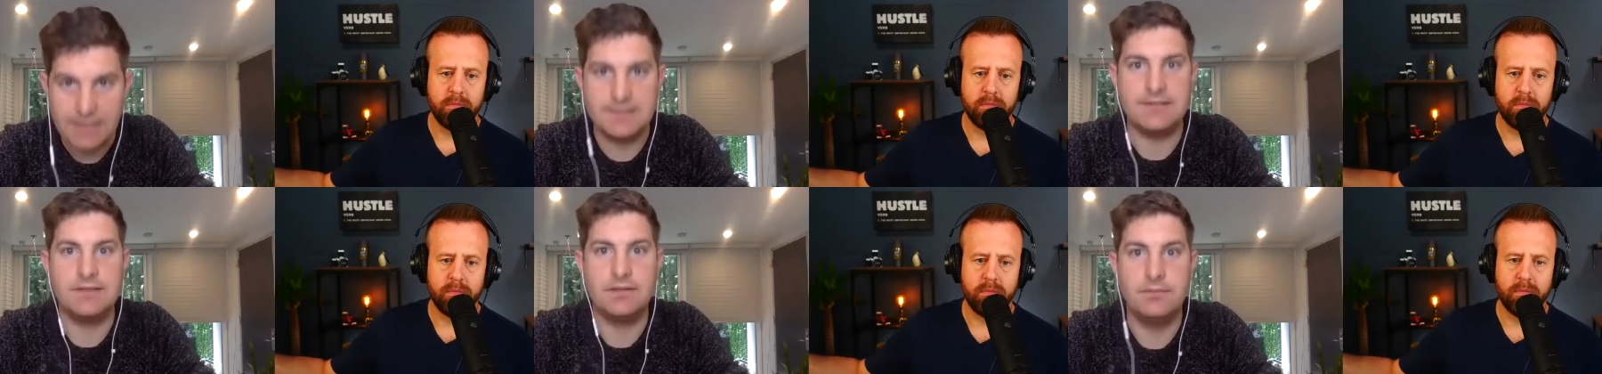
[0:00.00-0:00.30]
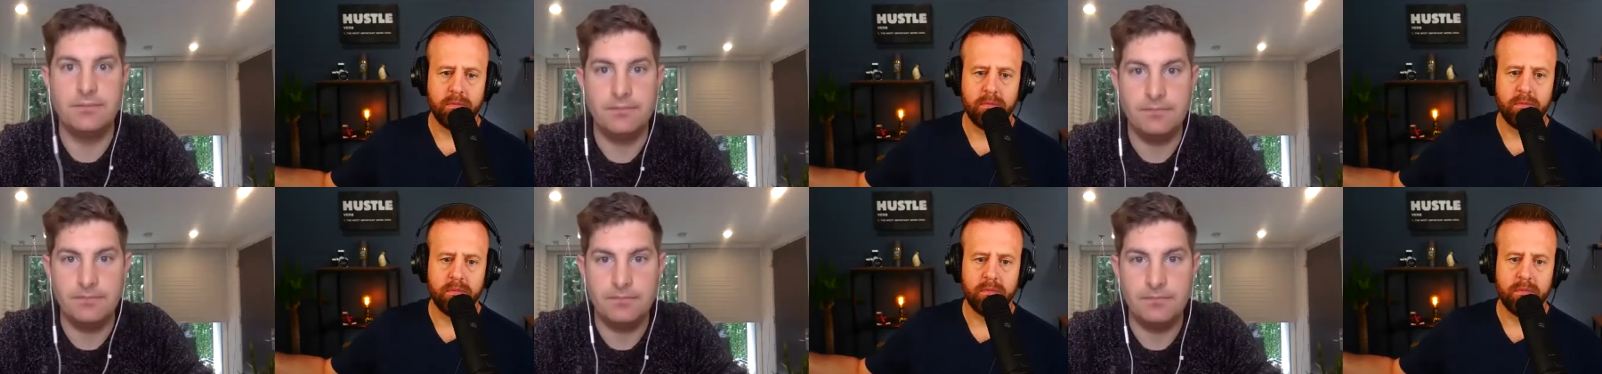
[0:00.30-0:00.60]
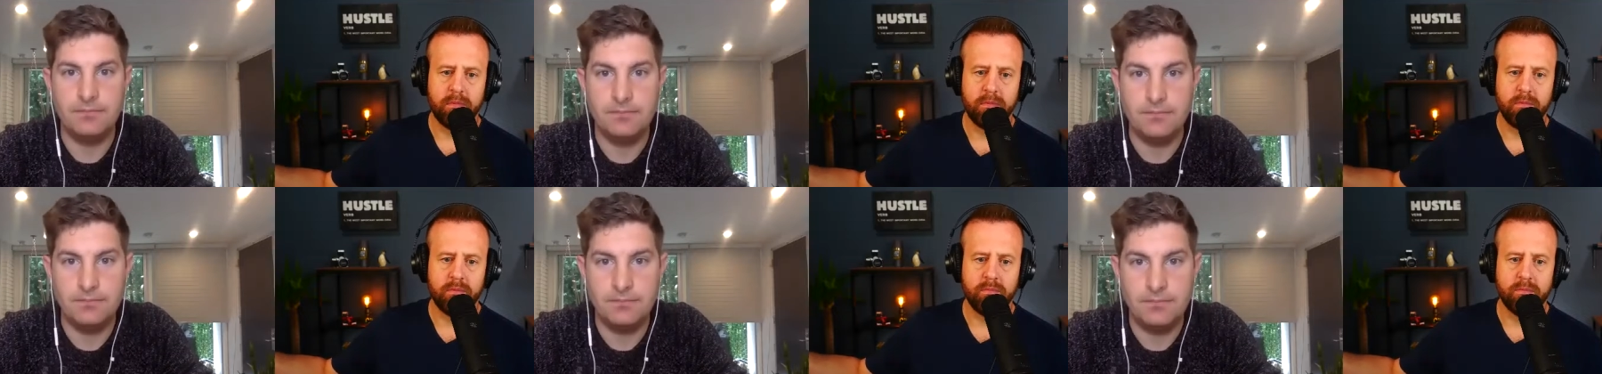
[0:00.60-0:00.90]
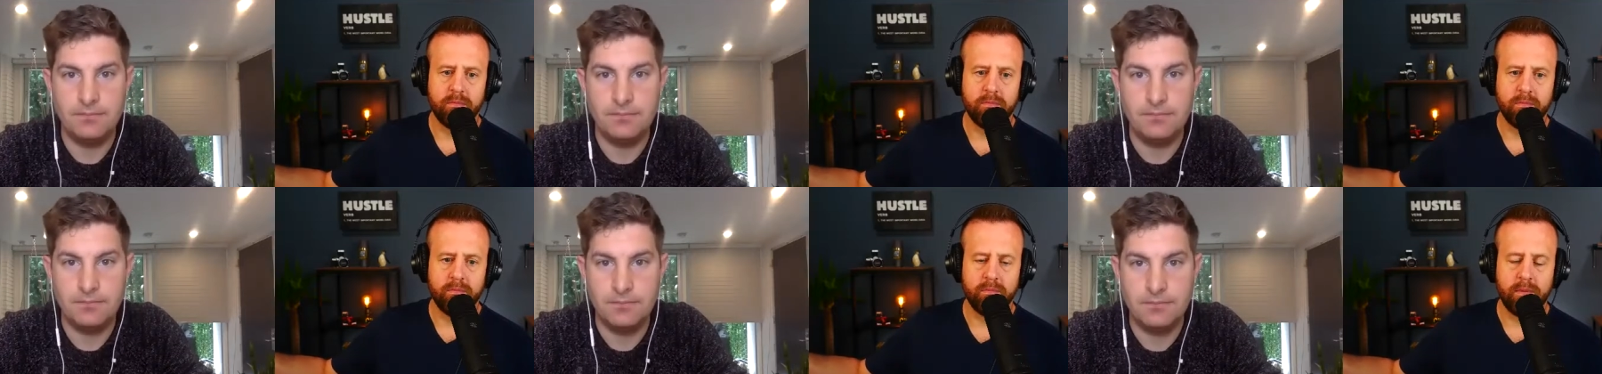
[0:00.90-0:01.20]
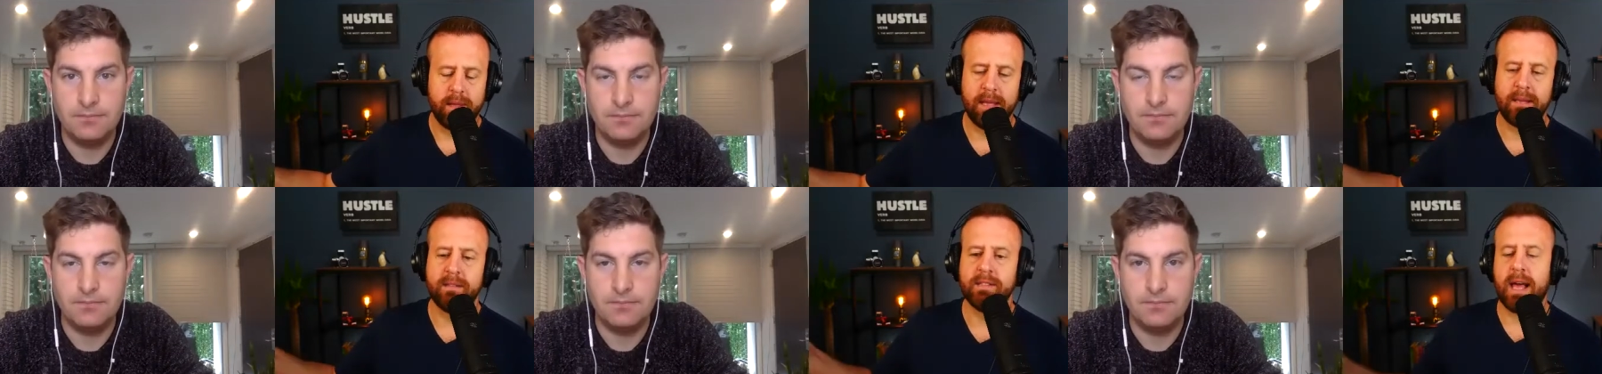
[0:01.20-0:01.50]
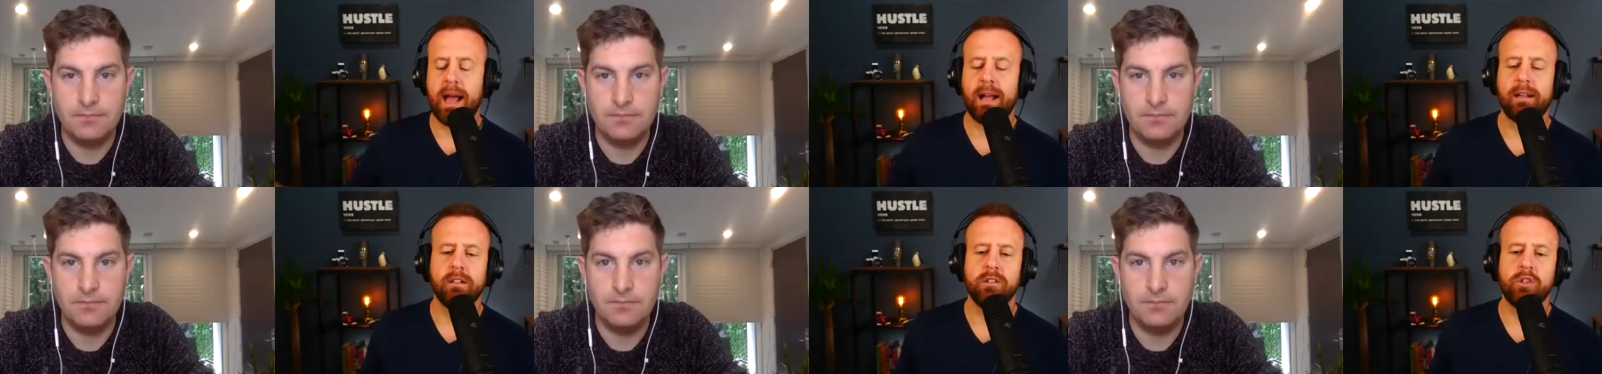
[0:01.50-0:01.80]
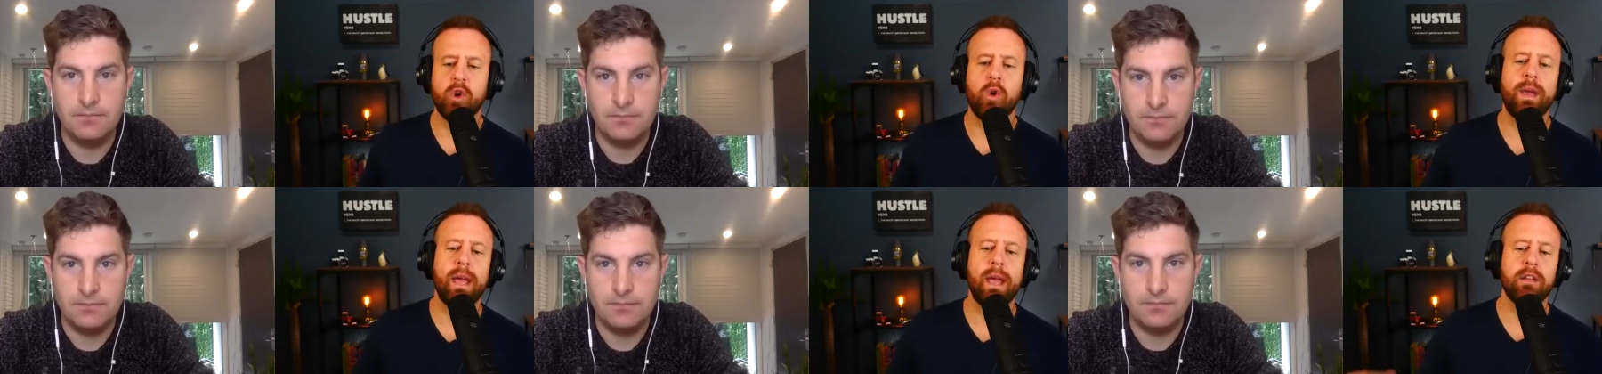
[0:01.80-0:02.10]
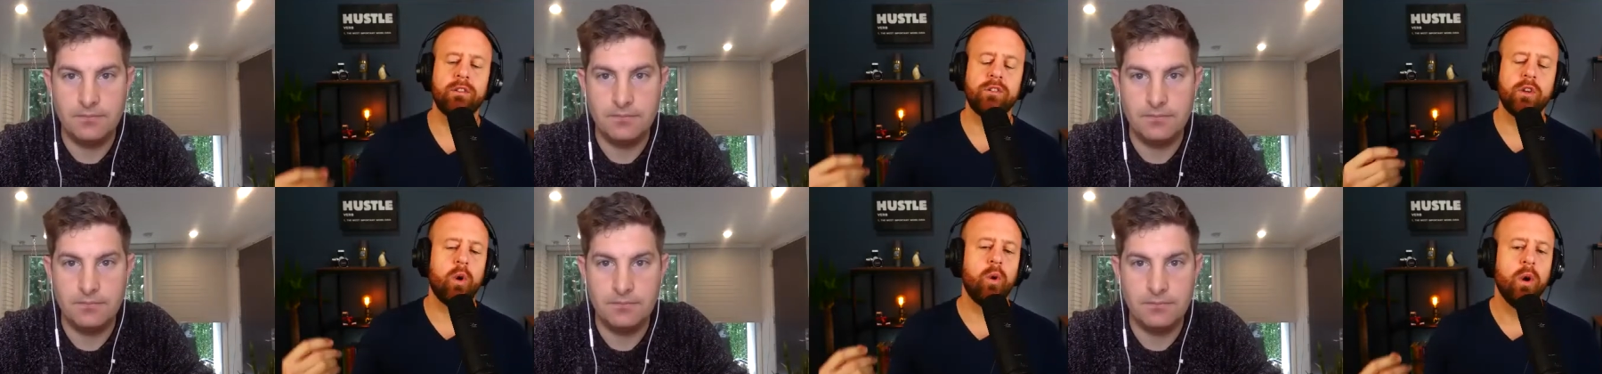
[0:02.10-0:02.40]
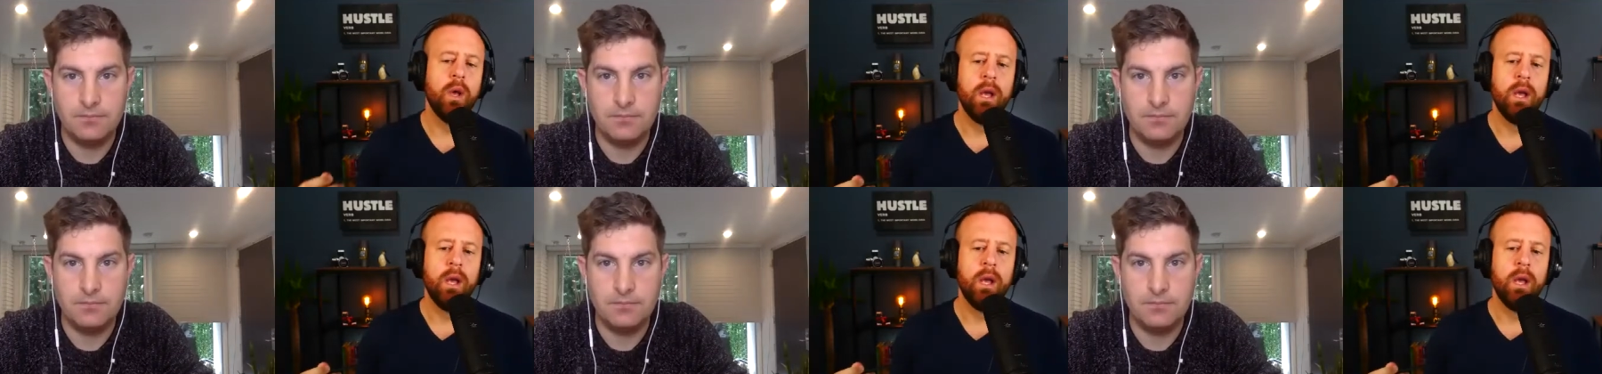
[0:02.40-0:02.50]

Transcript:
Speaker 1: Yes. Exactly. So, okay. So,